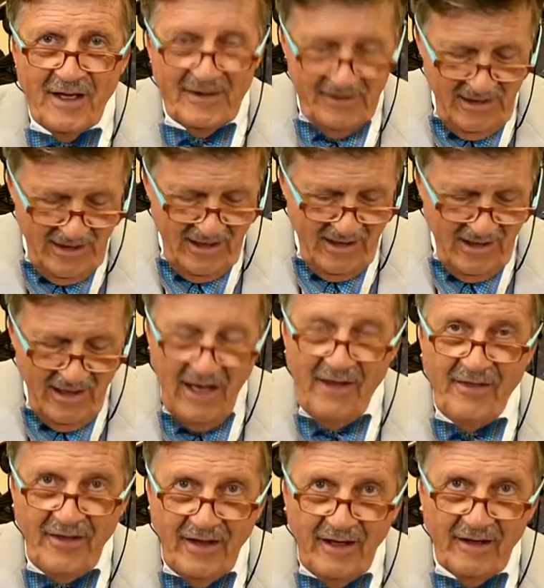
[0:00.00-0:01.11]
and are,
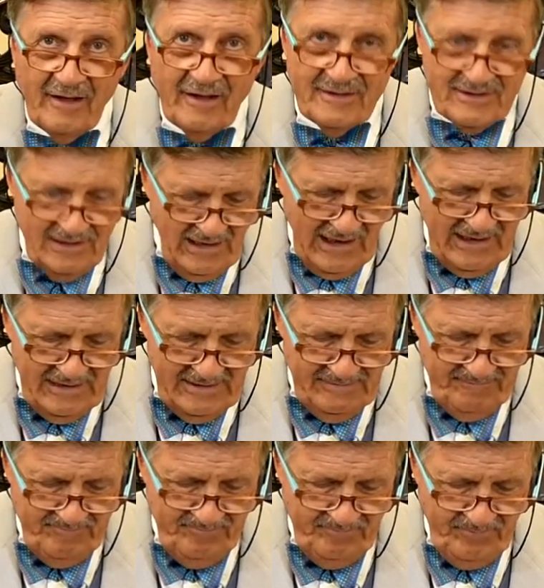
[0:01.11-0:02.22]
I think, a
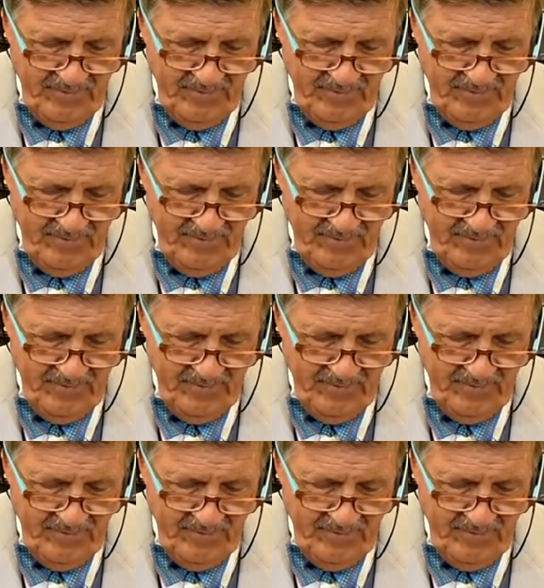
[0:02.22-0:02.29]
delight.